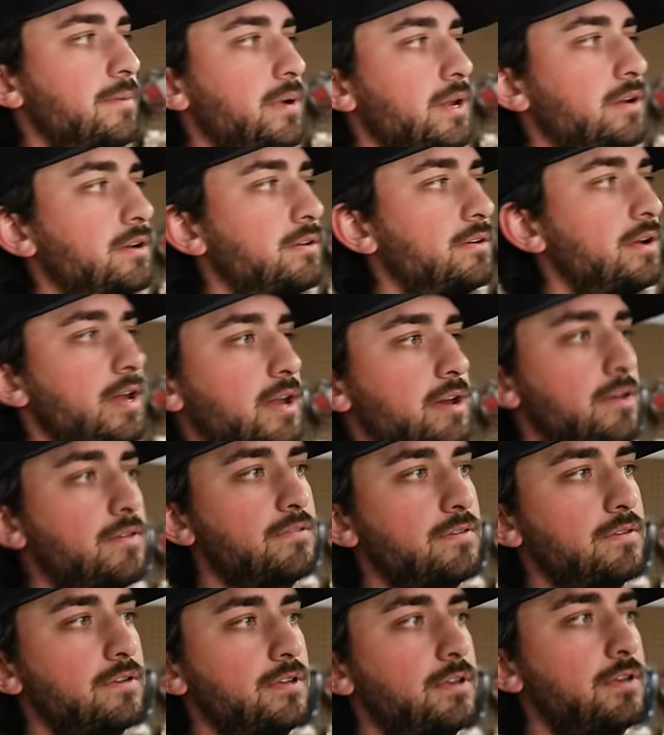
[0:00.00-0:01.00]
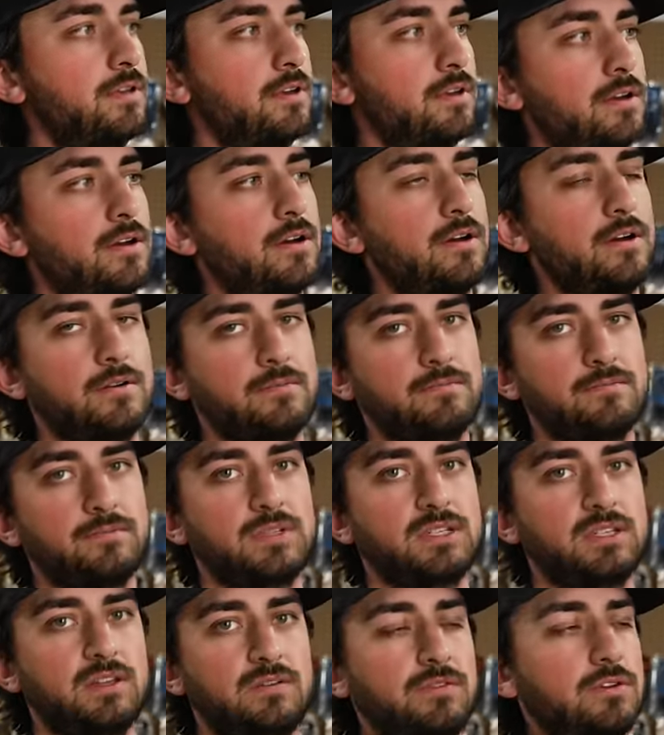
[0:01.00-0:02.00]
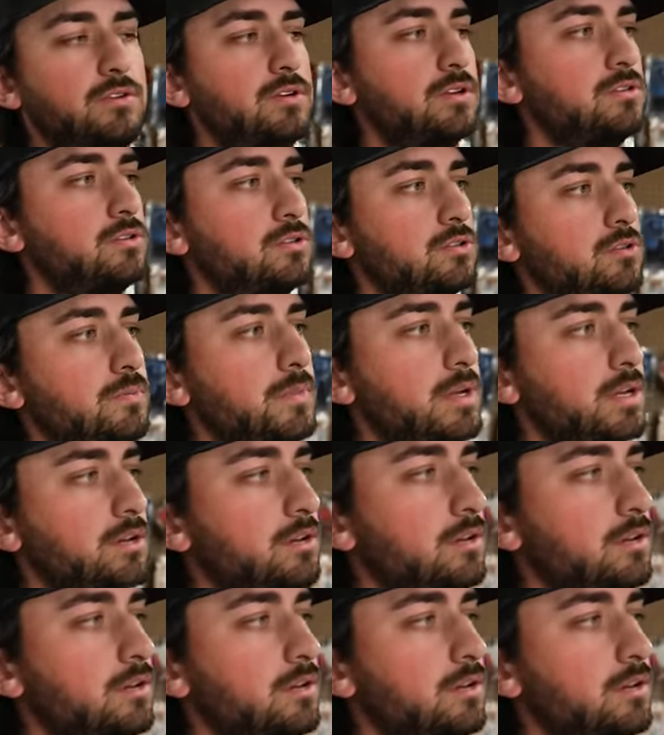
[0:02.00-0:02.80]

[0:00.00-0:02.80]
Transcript: but I don't have. See if you can zoom in